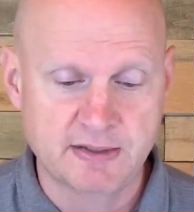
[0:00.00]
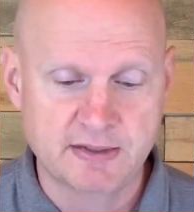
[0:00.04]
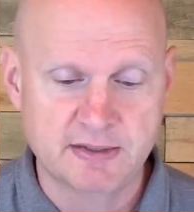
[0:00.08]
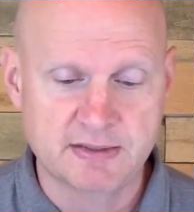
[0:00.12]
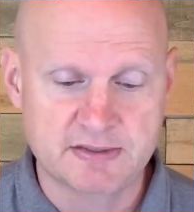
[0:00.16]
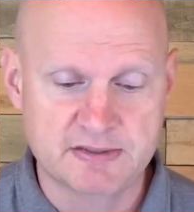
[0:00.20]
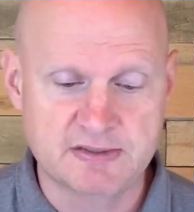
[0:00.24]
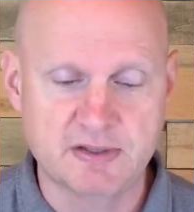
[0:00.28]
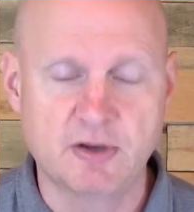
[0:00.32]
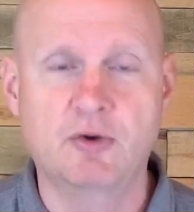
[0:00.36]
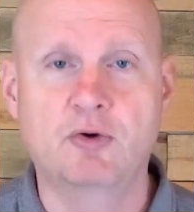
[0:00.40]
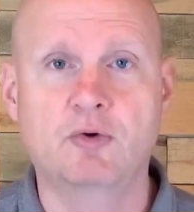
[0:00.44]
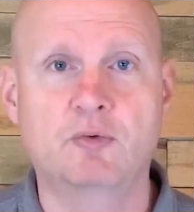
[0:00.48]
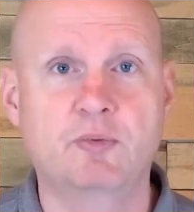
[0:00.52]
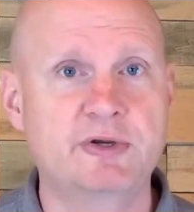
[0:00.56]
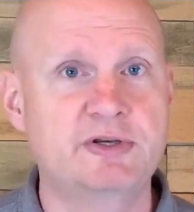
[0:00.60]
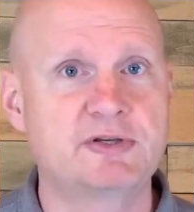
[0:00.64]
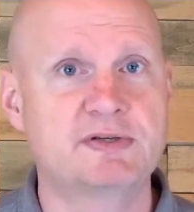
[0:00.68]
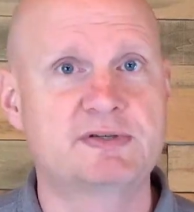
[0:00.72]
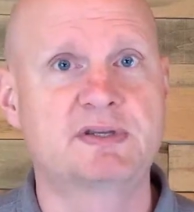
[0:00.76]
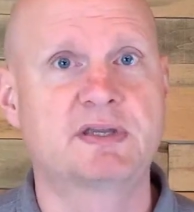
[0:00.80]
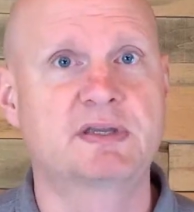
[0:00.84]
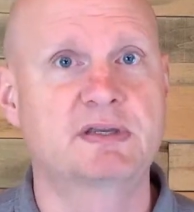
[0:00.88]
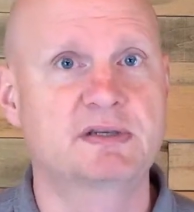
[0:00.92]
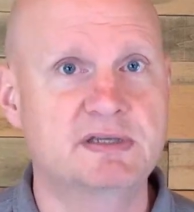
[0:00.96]
So we
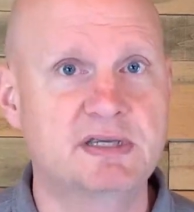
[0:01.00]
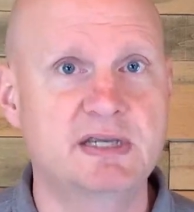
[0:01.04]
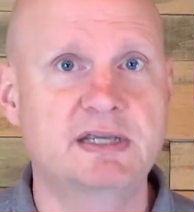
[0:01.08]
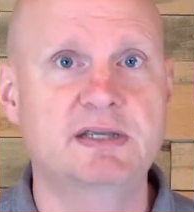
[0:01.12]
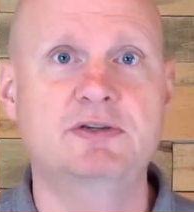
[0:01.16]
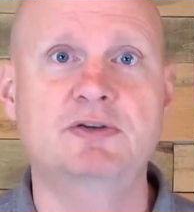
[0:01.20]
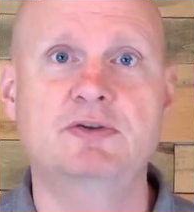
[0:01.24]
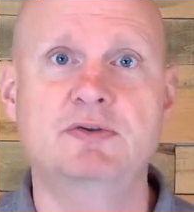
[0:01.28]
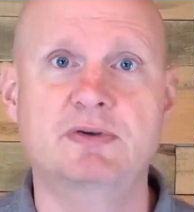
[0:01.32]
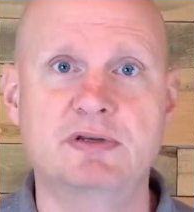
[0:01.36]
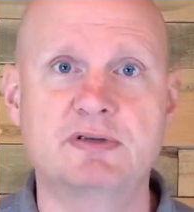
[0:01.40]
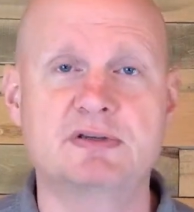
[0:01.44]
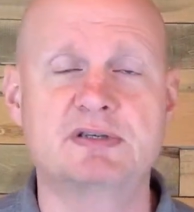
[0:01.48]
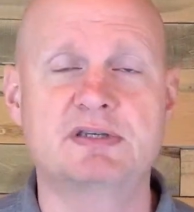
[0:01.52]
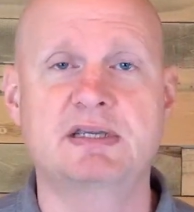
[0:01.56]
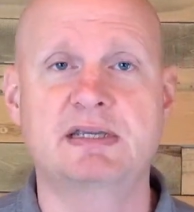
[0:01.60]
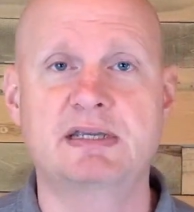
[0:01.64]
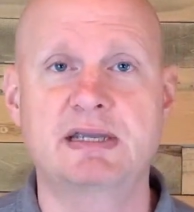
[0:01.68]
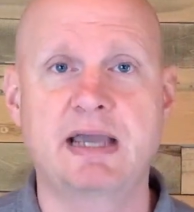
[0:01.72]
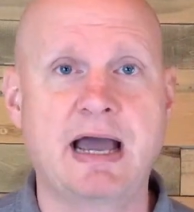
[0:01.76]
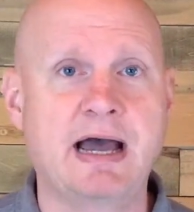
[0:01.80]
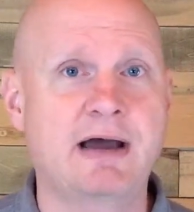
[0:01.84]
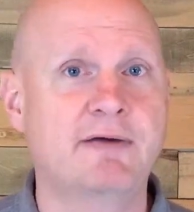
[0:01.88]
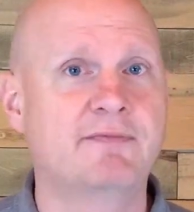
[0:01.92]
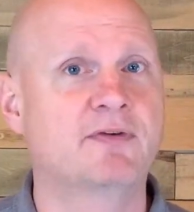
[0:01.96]
just continue to
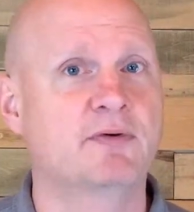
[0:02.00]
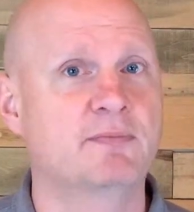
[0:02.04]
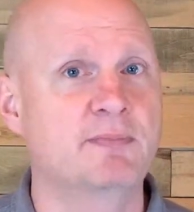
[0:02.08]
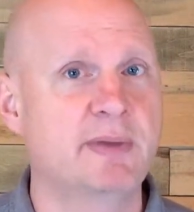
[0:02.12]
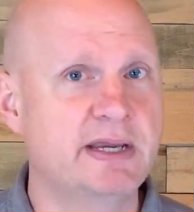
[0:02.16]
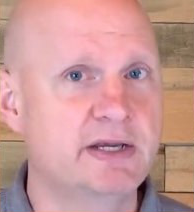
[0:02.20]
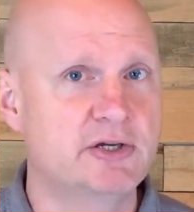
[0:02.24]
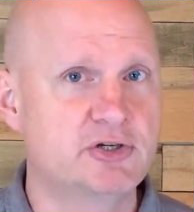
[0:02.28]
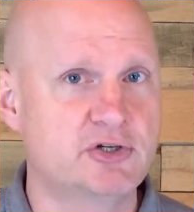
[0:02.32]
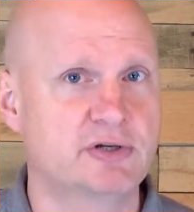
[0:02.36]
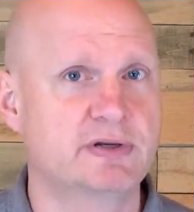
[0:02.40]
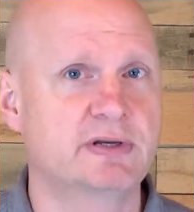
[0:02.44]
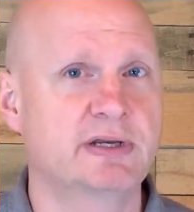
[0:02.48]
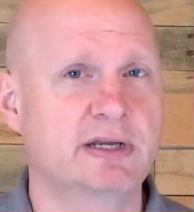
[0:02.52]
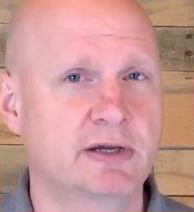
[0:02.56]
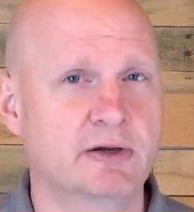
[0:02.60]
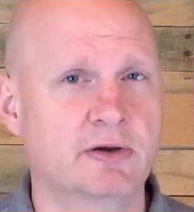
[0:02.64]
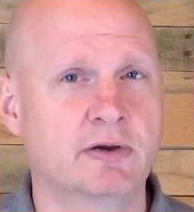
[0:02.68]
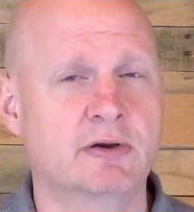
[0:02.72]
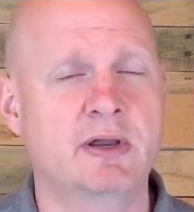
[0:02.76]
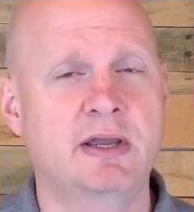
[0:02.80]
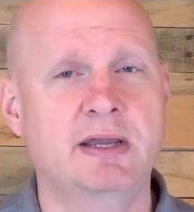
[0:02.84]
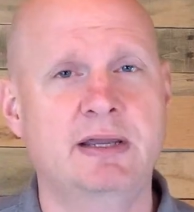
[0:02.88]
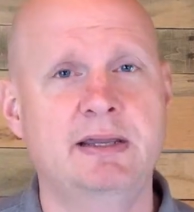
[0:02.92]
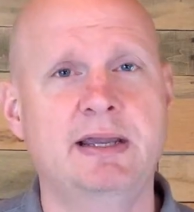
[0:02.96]
see affirmation
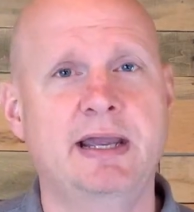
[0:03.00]
here.